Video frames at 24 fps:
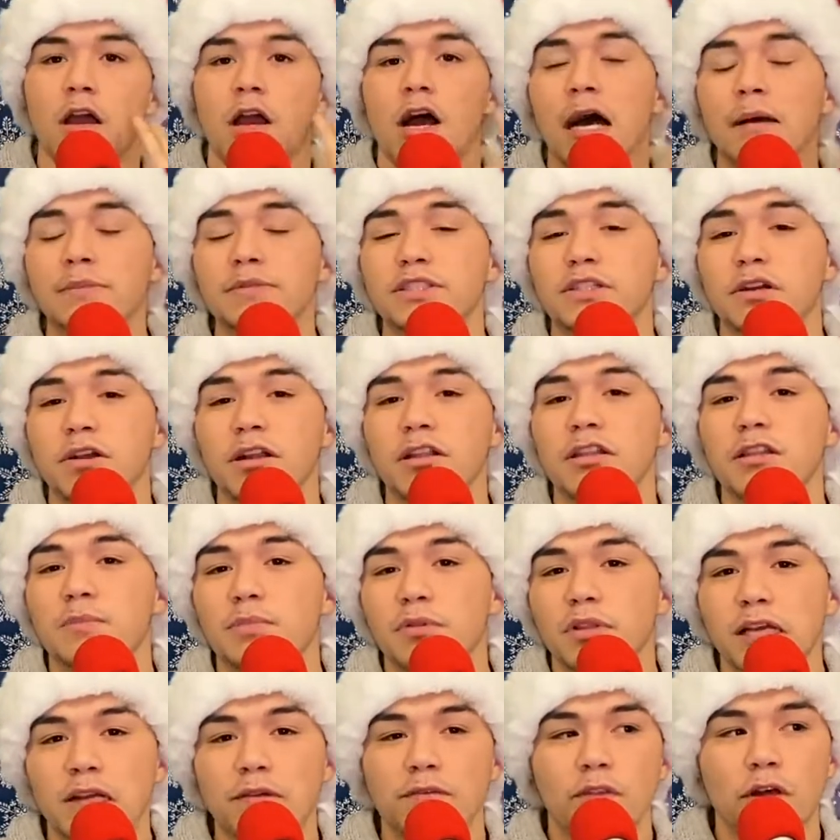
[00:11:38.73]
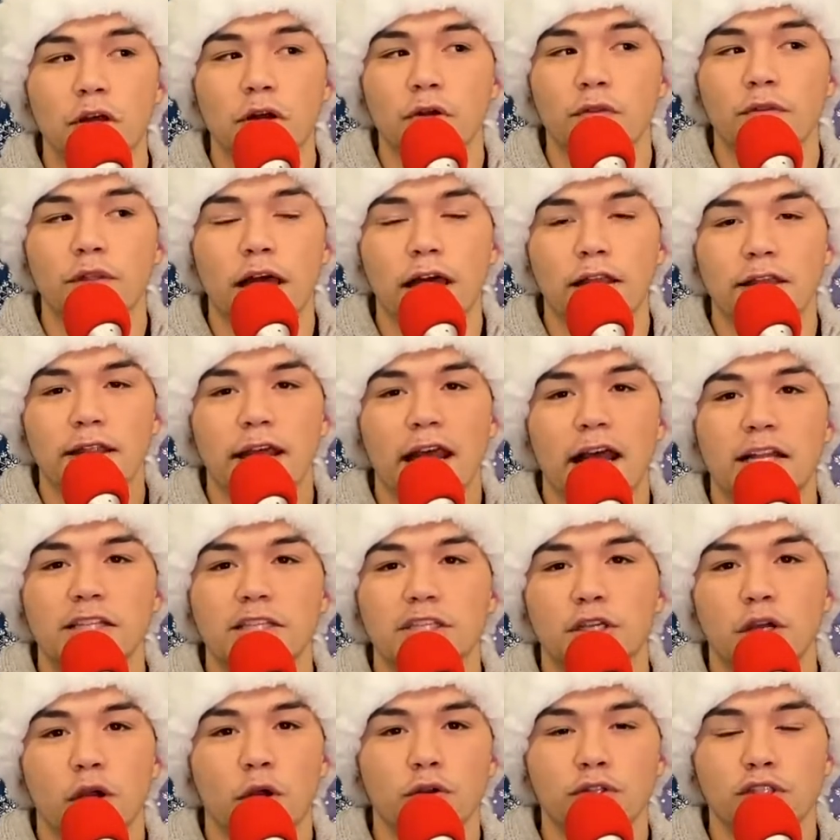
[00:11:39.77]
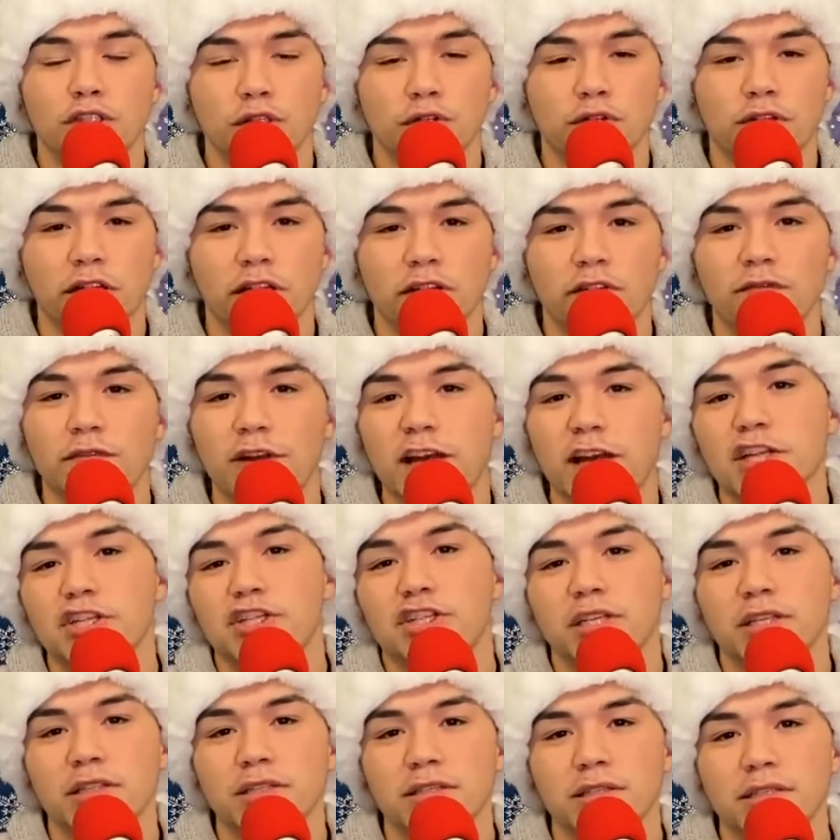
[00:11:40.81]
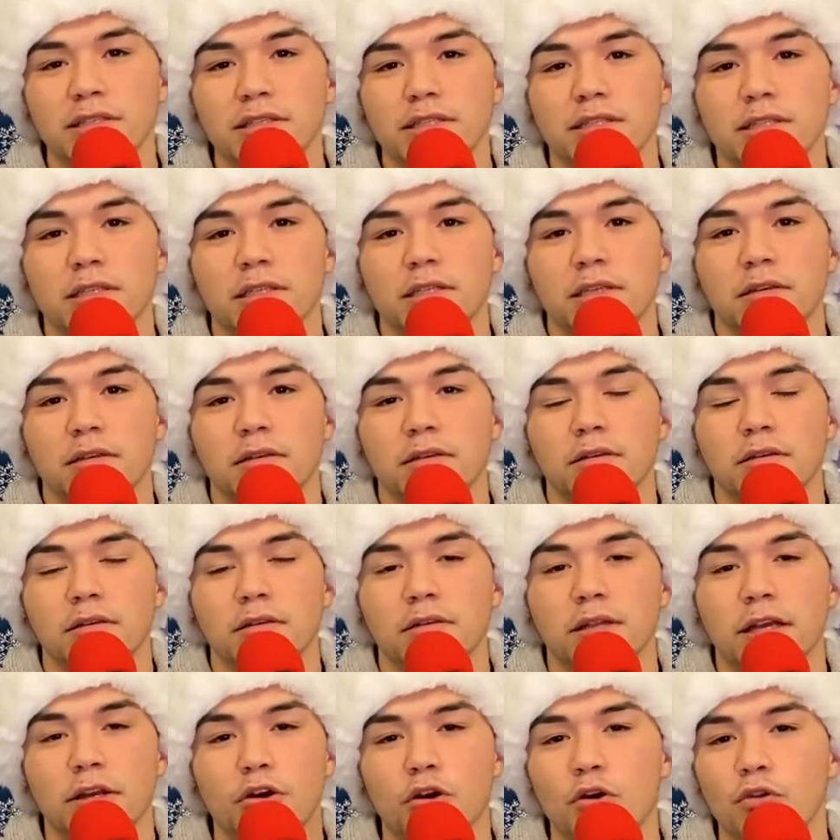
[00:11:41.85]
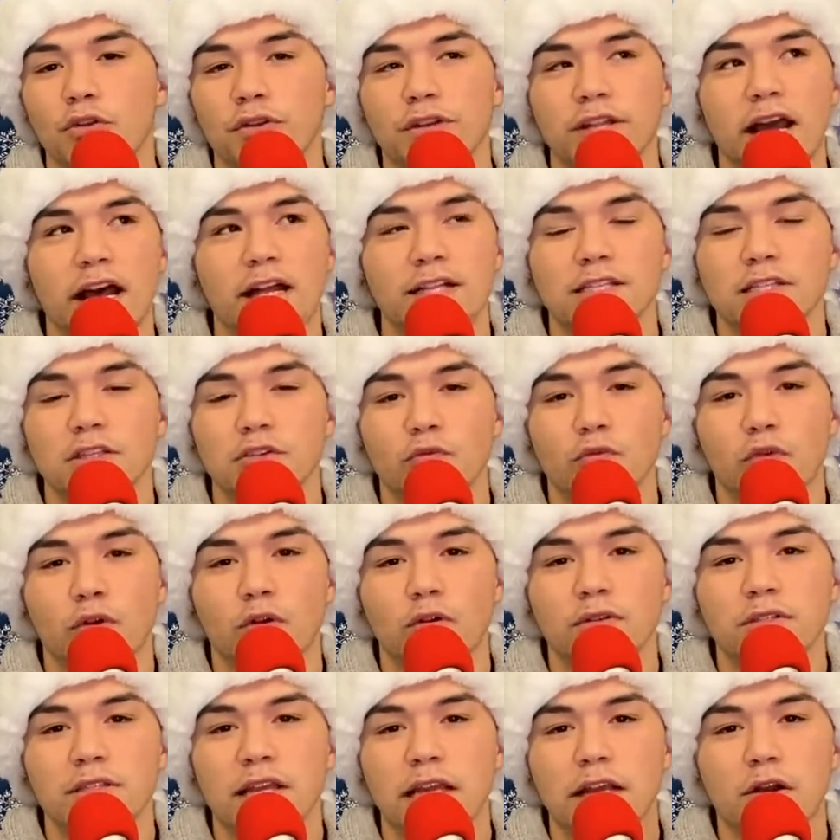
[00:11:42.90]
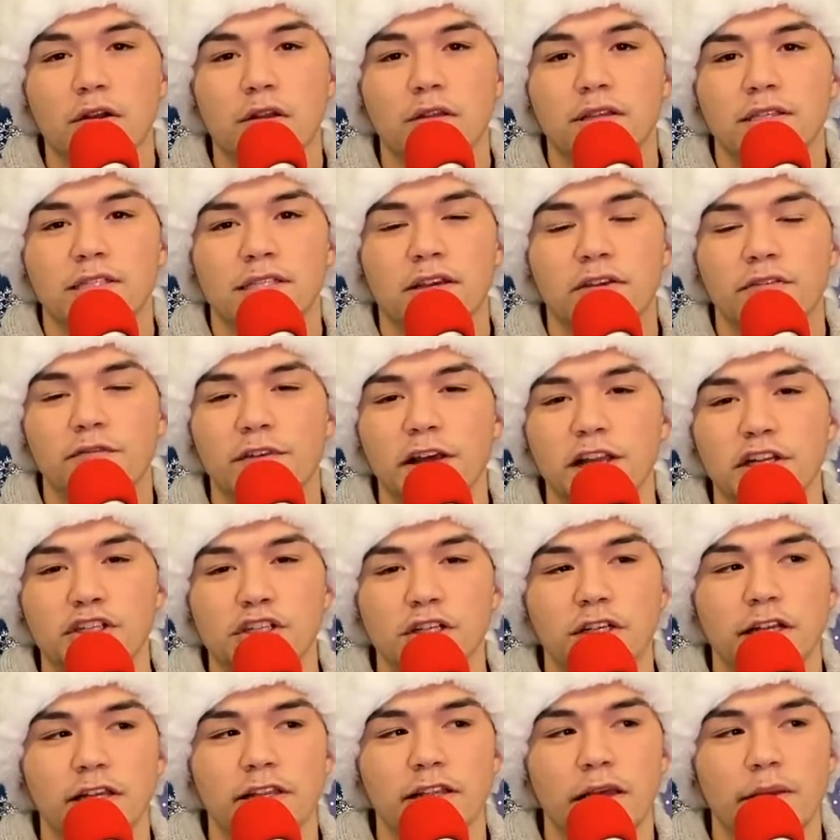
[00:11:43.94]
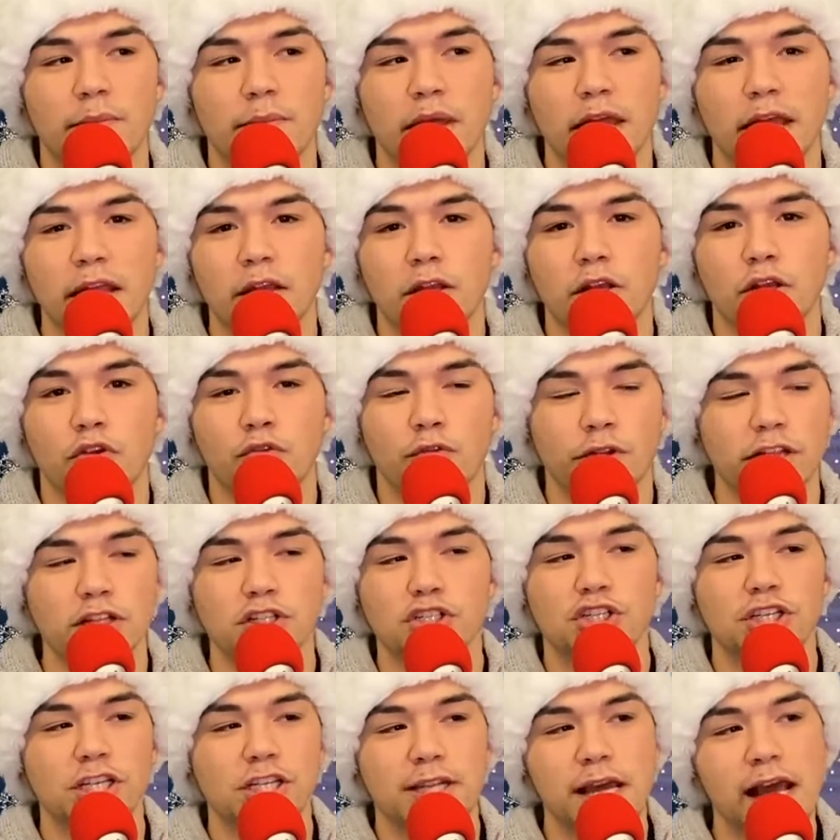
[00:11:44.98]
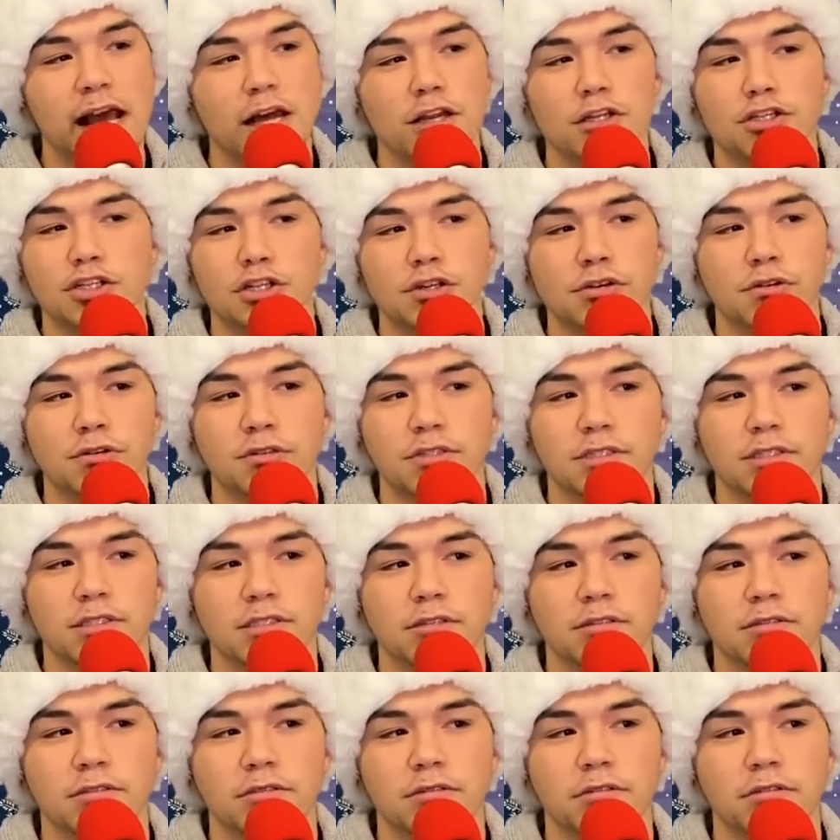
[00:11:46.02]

I'm starting to believe, though, that dads go to conventions. Like, all the dads in the world, and they go to this convention and they make cringy dad jokes.